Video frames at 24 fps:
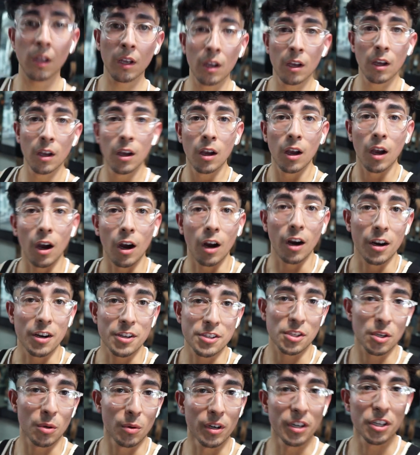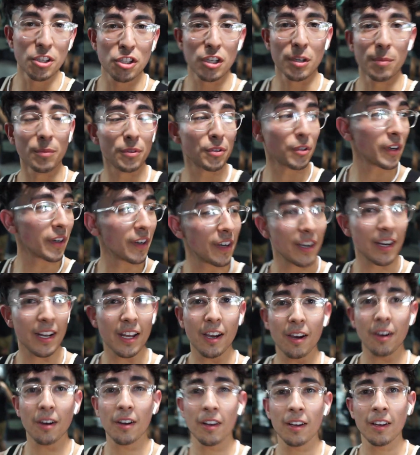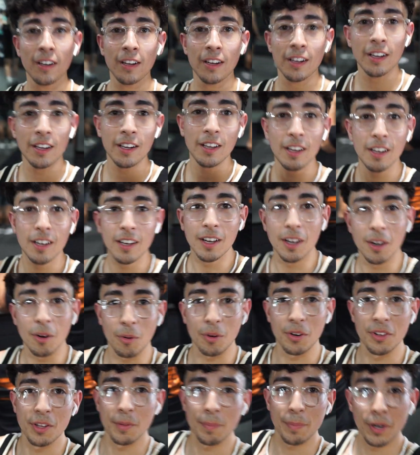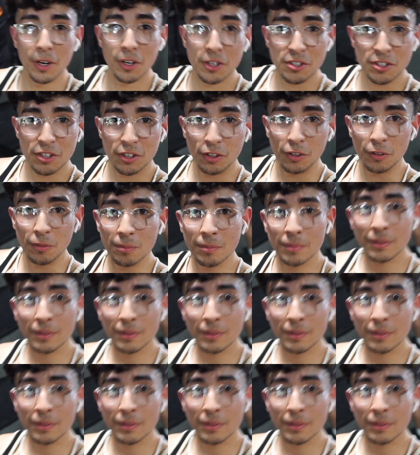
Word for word: Alright, so we're in gym three right now. We're in the posing room.